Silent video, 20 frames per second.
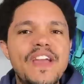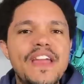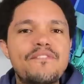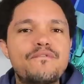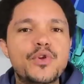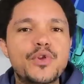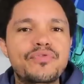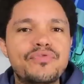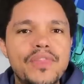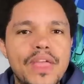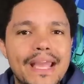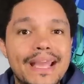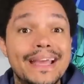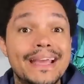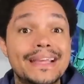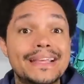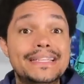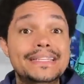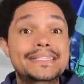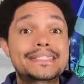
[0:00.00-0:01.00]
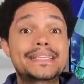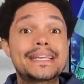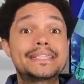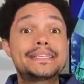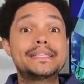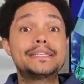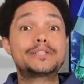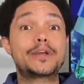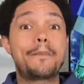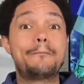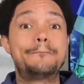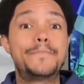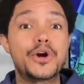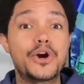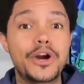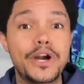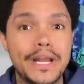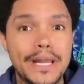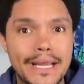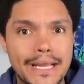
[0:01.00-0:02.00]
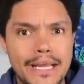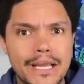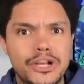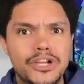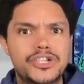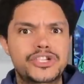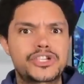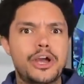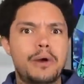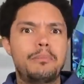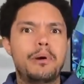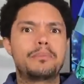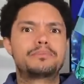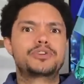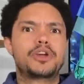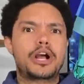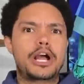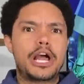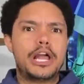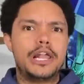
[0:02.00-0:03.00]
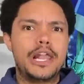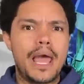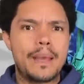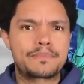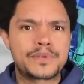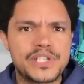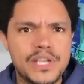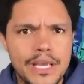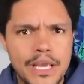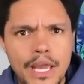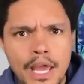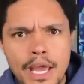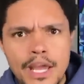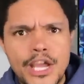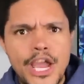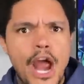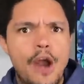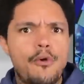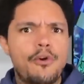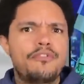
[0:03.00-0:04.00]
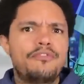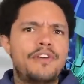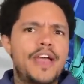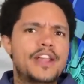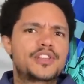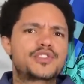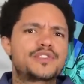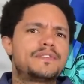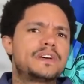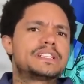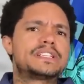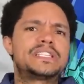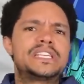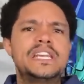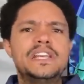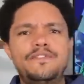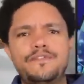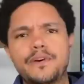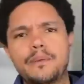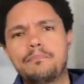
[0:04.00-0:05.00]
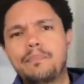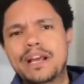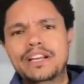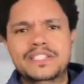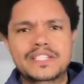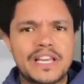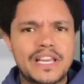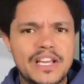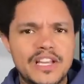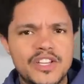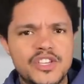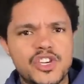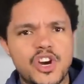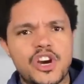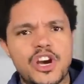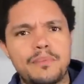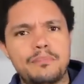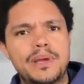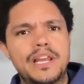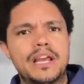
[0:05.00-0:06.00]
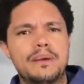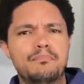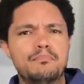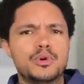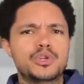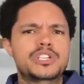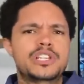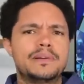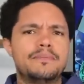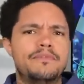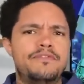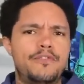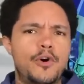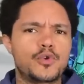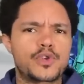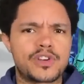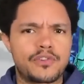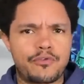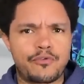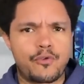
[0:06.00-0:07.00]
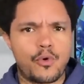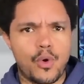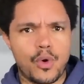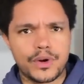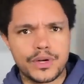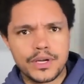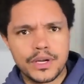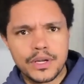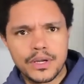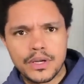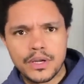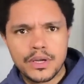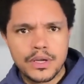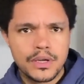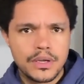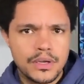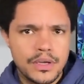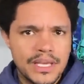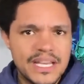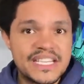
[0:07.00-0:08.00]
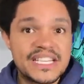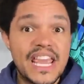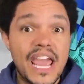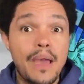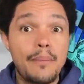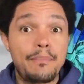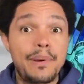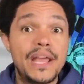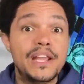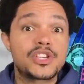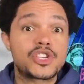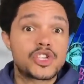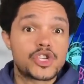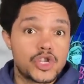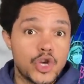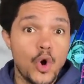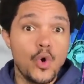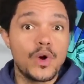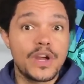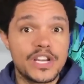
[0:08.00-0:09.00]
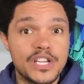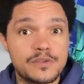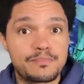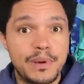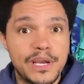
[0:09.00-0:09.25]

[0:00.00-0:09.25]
favorite thing. Cities are burning, suburbs are collapsing, caravans of Antifa Mexicans are committing Muslim voter fraud. His campaign slogan is